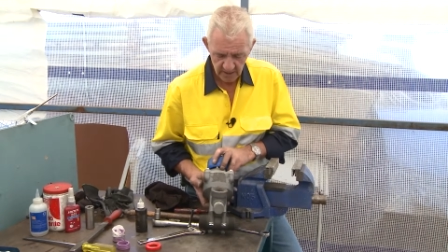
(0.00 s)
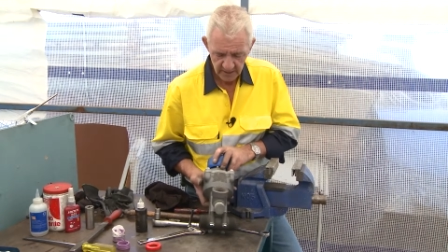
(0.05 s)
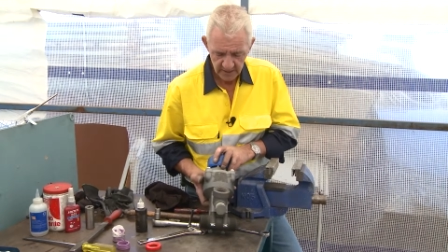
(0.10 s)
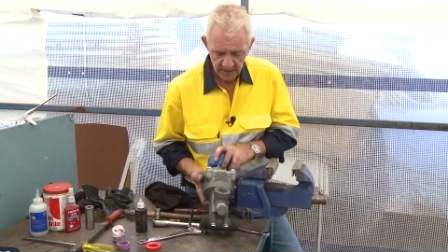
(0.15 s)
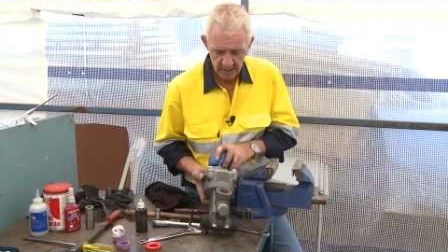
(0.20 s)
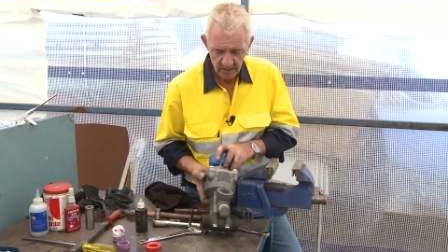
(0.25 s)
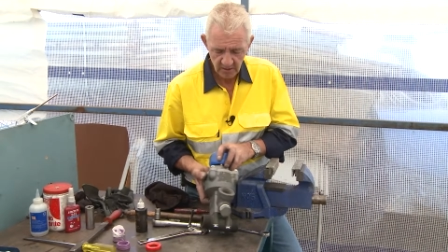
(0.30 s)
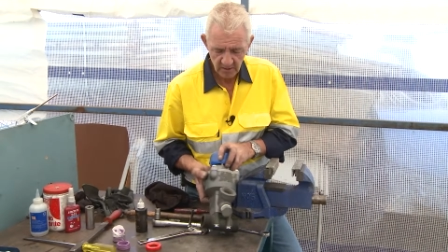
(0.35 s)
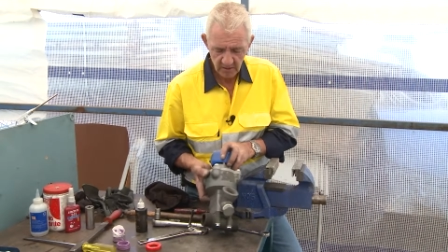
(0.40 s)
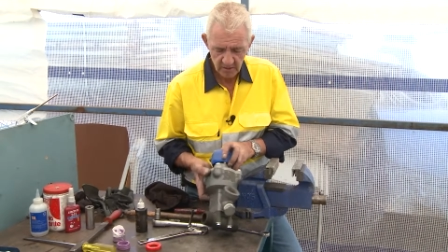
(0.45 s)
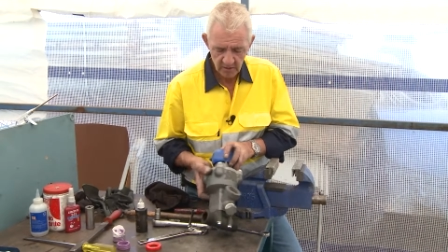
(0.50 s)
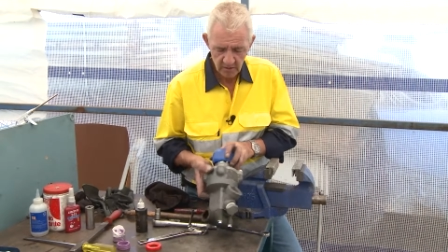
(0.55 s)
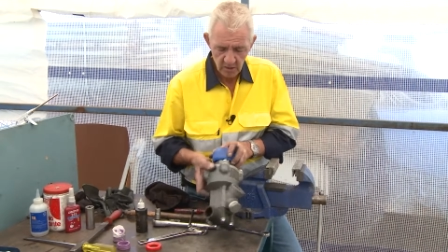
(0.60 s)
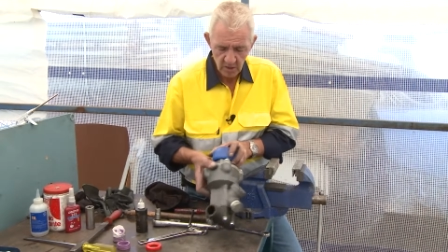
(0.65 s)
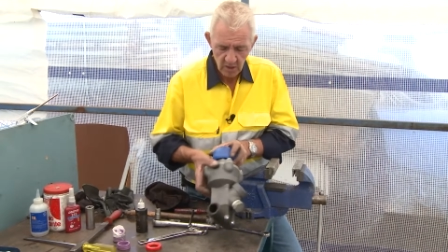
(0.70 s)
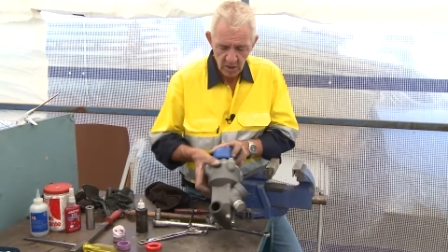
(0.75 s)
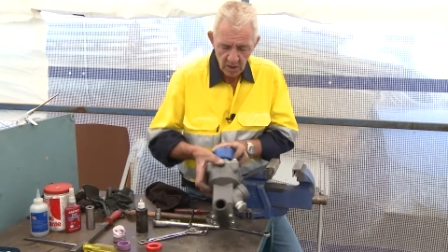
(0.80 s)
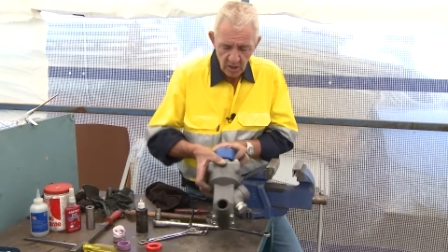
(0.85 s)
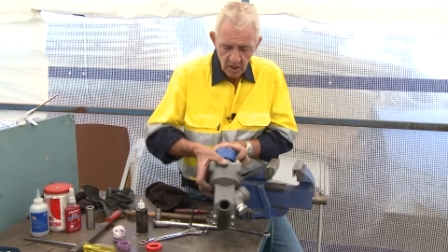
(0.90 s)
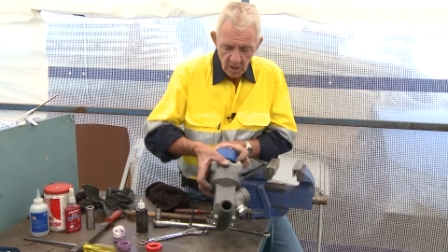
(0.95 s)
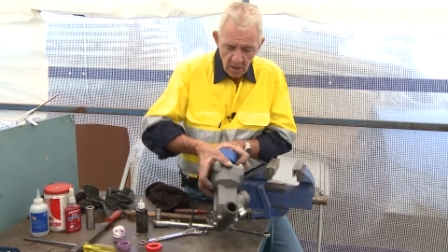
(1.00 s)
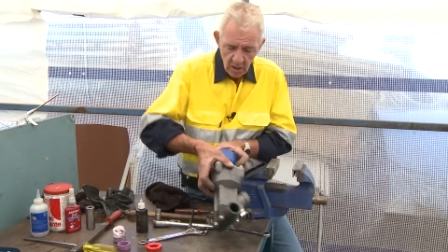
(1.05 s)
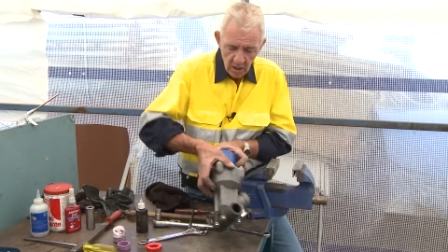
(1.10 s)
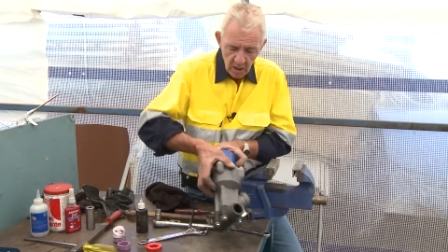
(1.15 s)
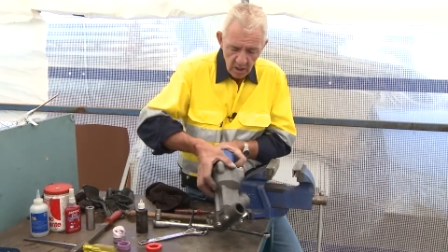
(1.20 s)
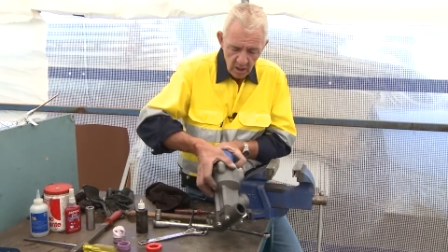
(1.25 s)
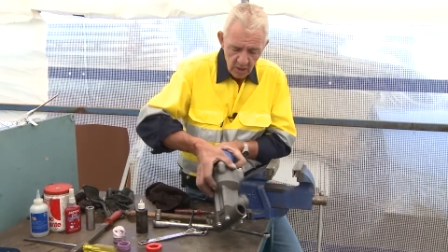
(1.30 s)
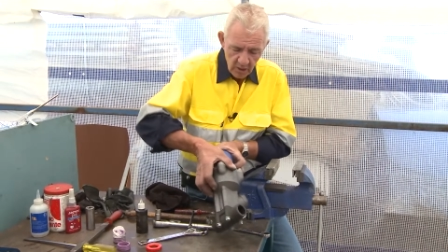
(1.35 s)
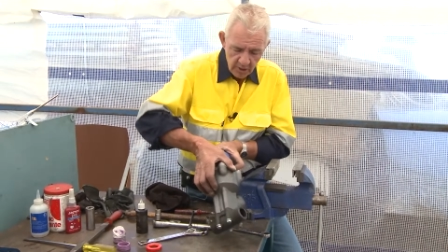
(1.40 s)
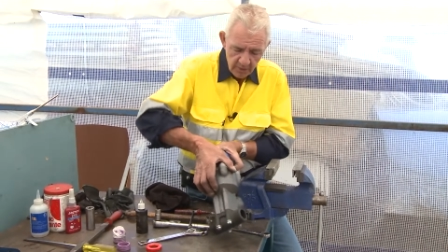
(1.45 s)
Now,
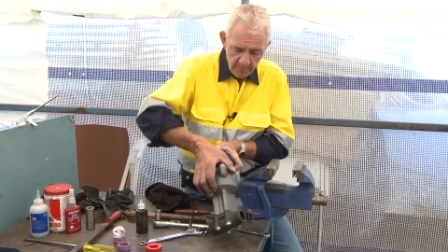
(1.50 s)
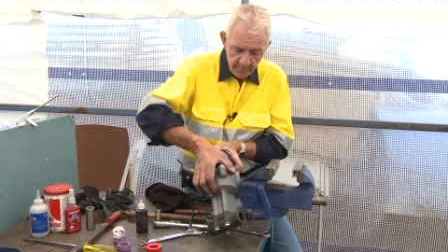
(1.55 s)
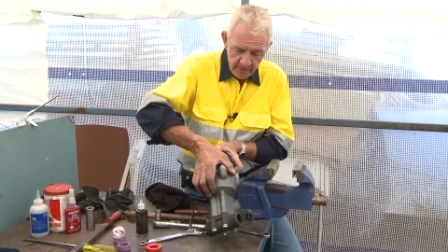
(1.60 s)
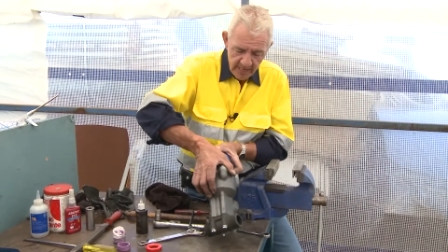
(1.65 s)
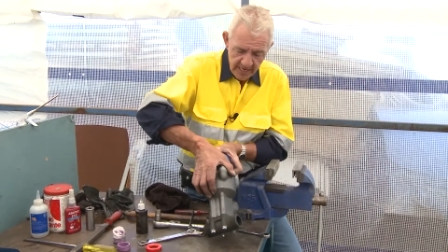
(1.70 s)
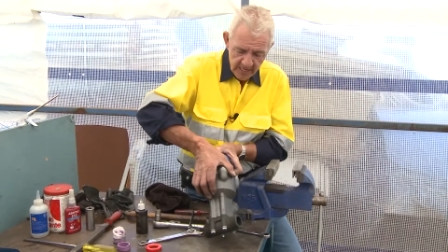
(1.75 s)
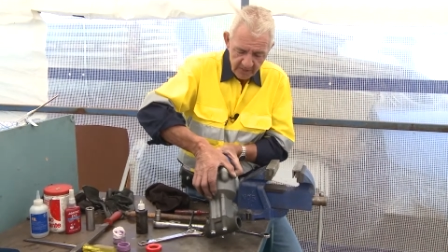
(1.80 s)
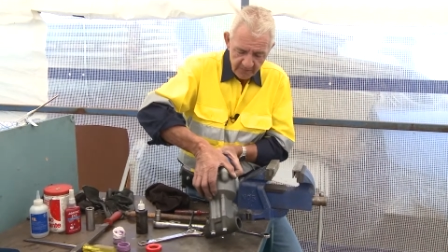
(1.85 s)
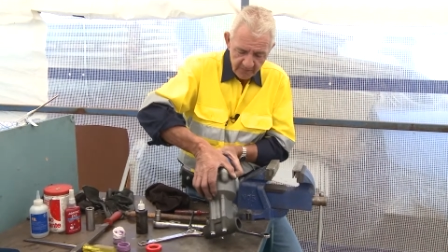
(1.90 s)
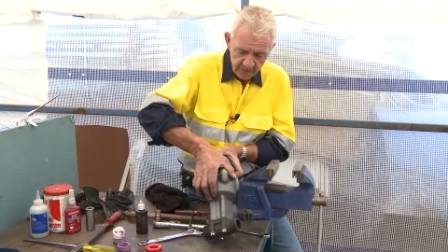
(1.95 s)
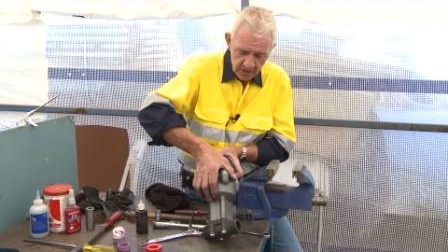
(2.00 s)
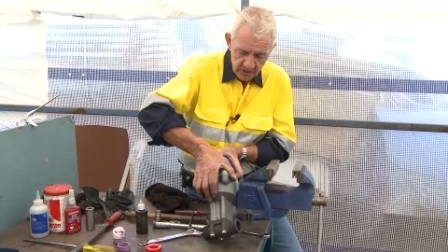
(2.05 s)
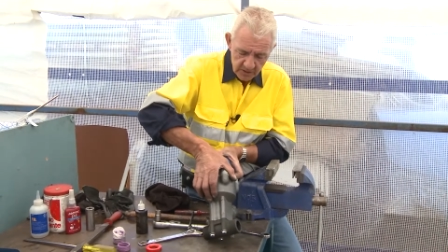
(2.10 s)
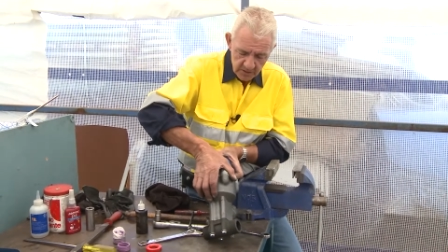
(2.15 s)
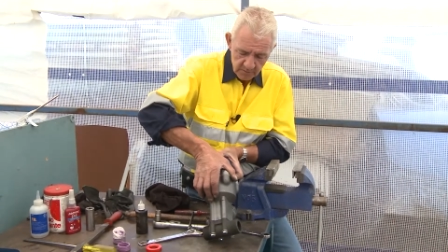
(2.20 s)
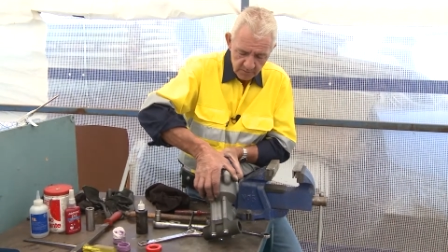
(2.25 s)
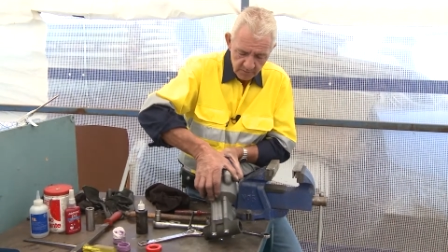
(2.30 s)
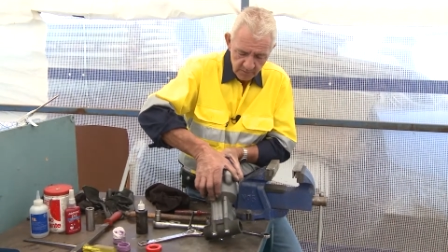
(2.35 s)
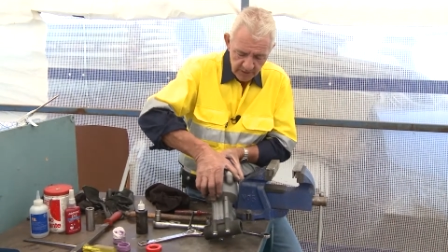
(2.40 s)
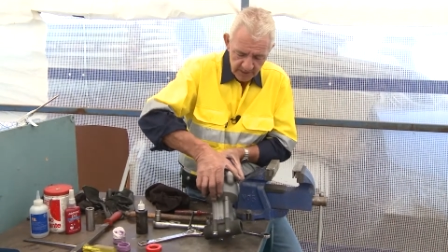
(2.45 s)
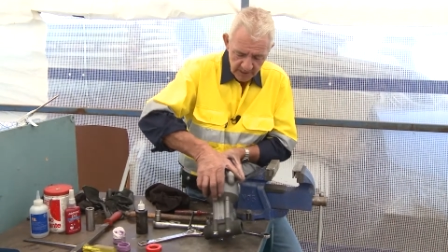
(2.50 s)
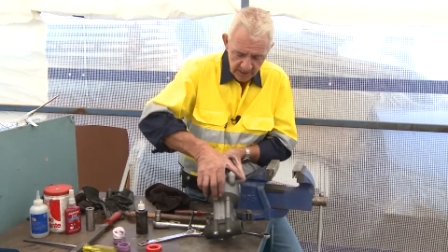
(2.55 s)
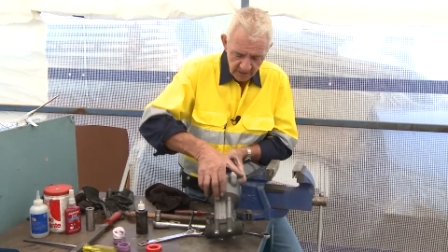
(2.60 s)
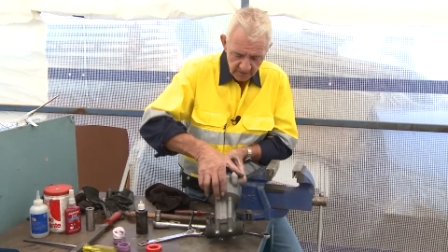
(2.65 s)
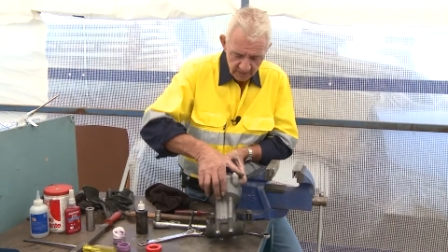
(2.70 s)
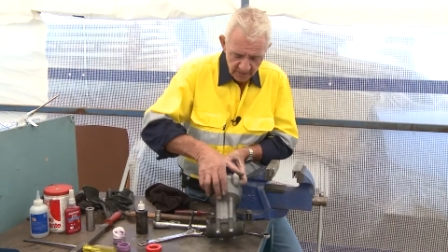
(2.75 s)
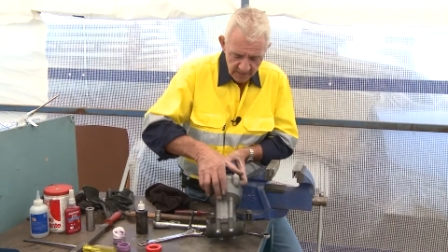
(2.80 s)
on the back of this particular